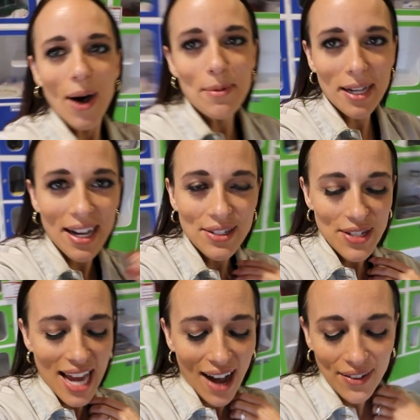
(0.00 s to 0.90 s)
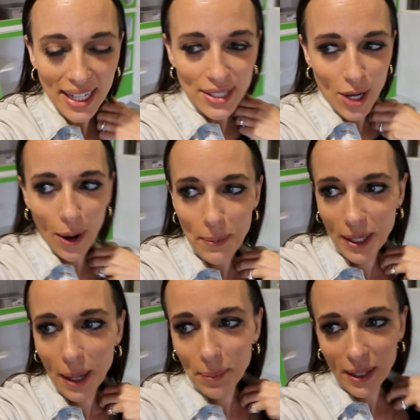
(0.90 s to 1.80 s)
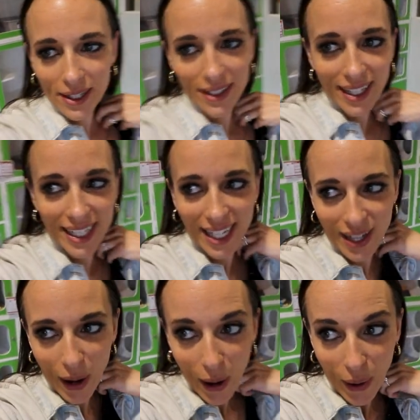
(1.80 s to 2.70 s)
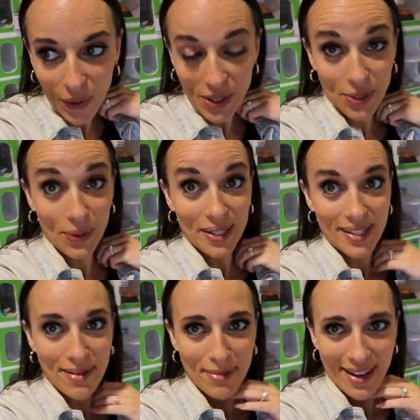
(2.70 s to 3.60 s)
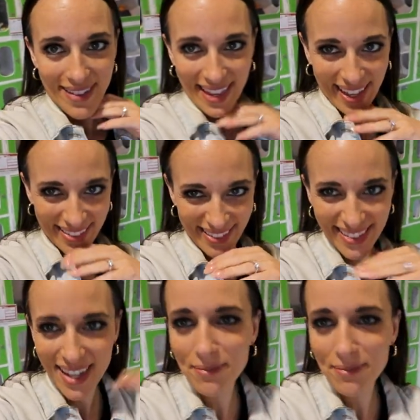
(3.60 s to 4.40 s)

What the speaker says: Oh my gosh, now we get to open up literally like all the doors and play with kittens.